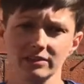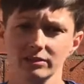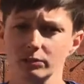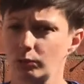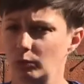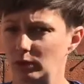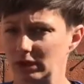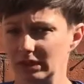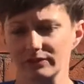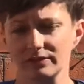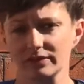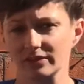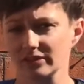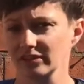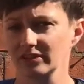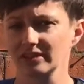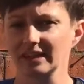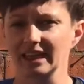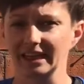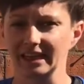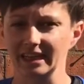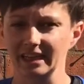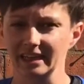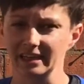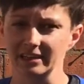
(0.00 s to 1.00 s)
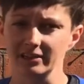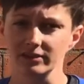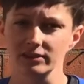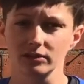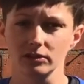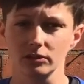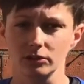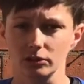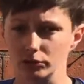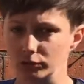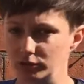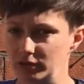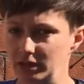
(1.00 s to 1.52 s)
whatever snack it is that
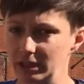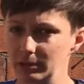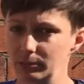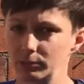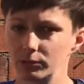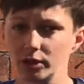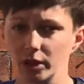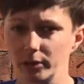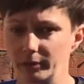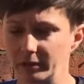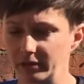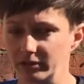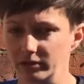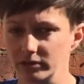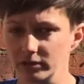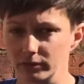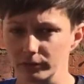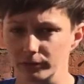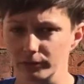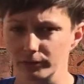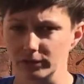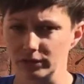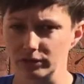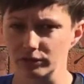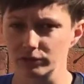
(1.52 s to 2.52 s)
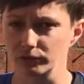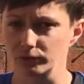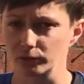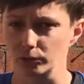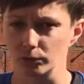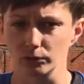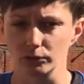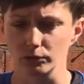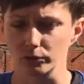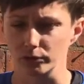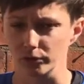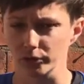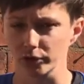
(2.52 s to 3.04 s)
you keep going to the fridge for
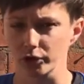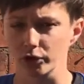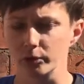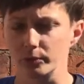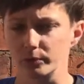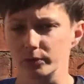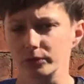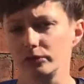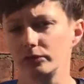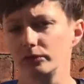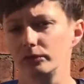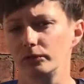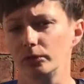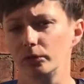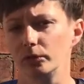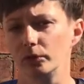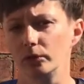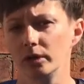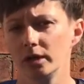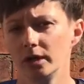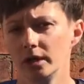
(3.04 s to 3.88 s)
or the cupboards for?